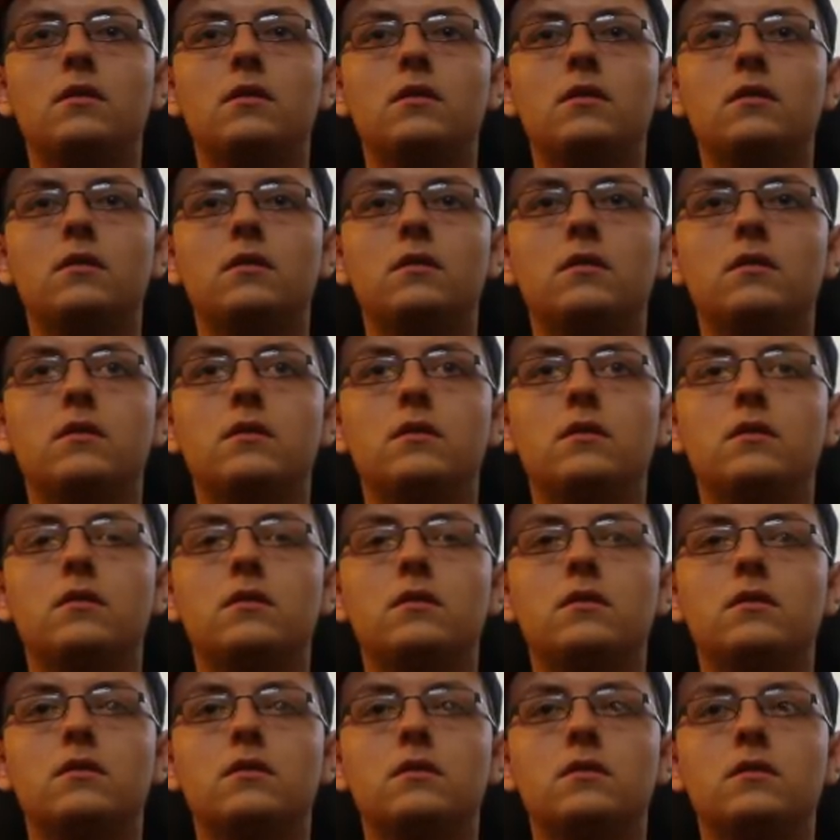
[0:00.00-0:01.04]

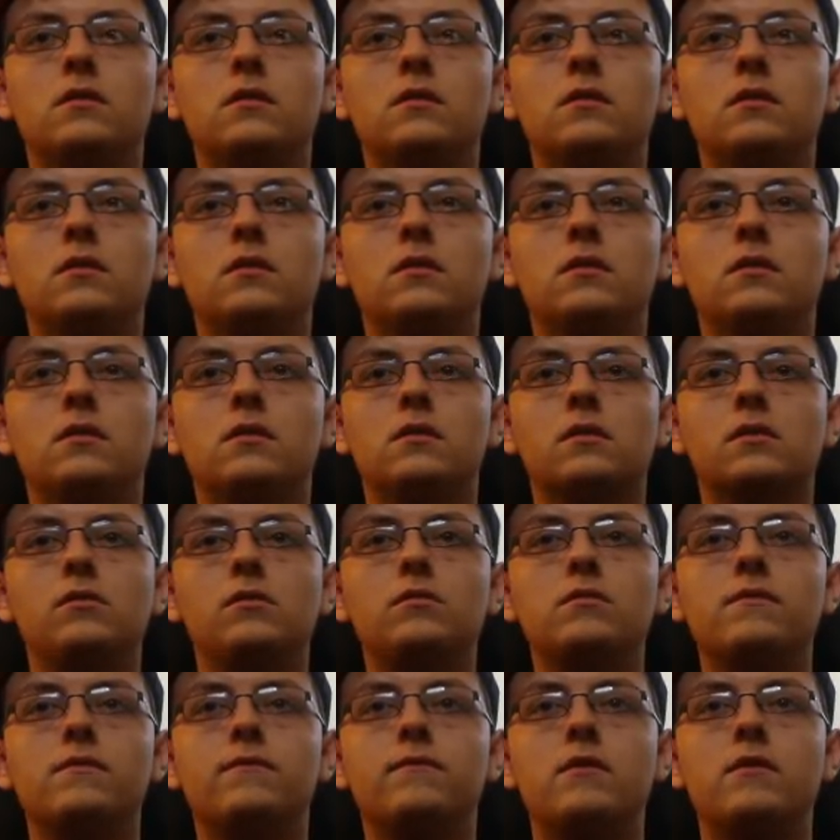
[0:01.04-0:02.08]

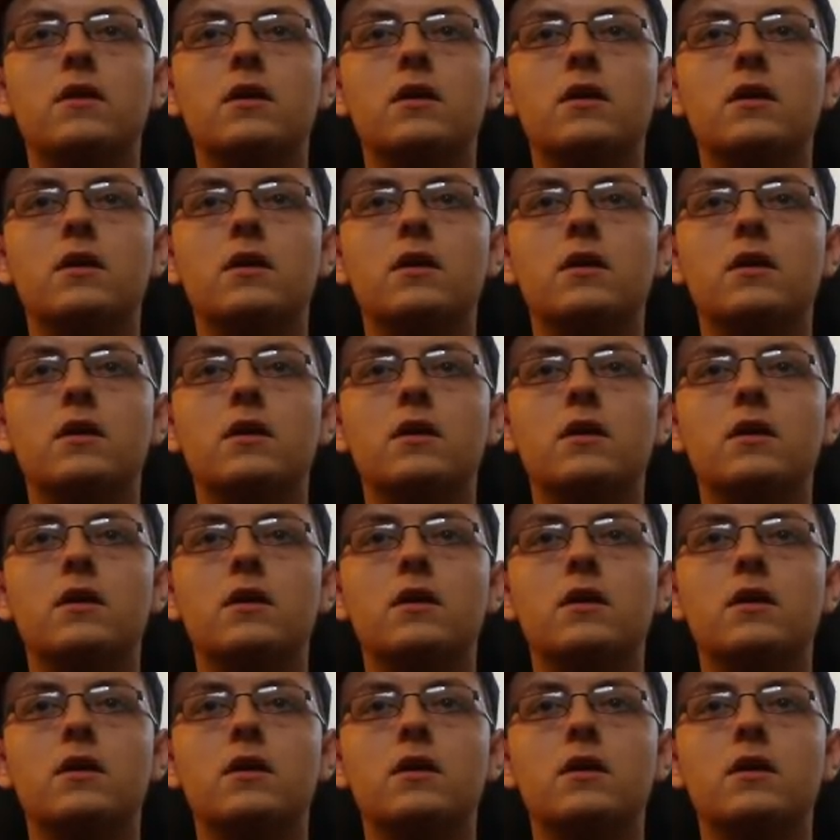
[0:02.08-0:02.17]
Nothing is said.